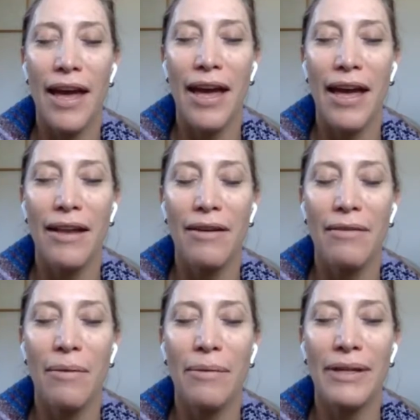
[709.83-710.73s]

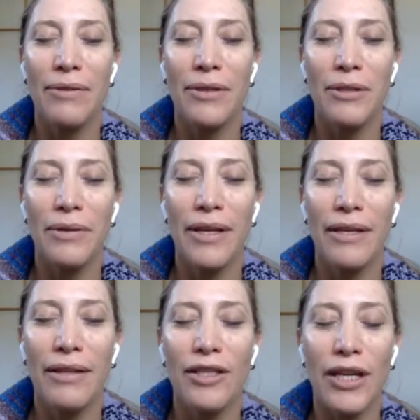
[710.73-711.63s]
then when we were
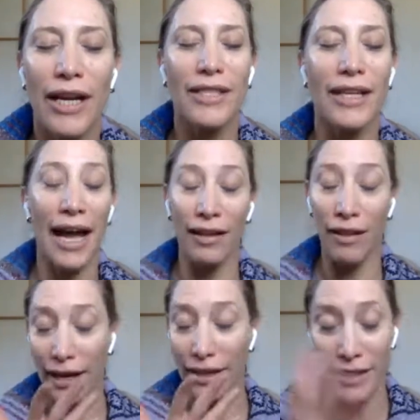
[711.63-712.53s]
doing the chanting, I
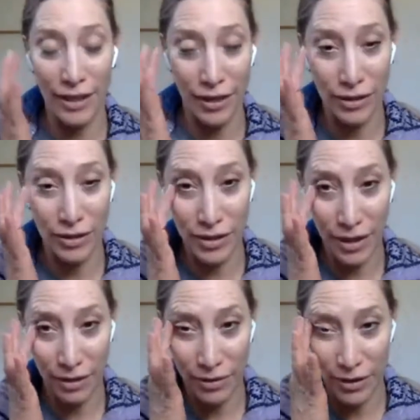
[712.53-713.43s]
had a lot of
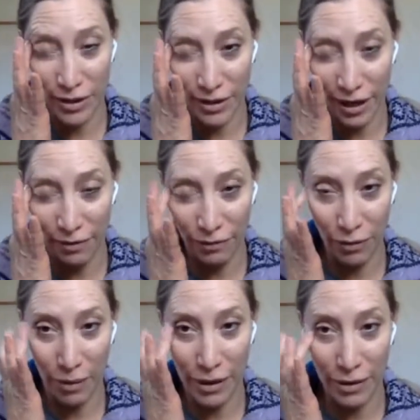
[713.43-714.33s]
tears that were just kind of
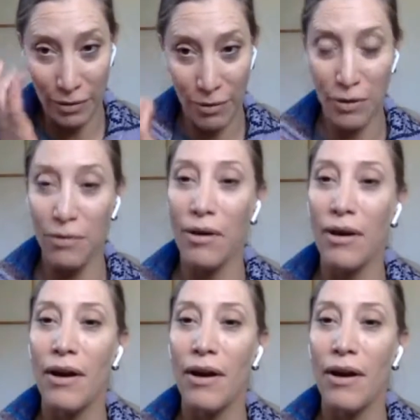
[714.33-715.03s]
flowing through.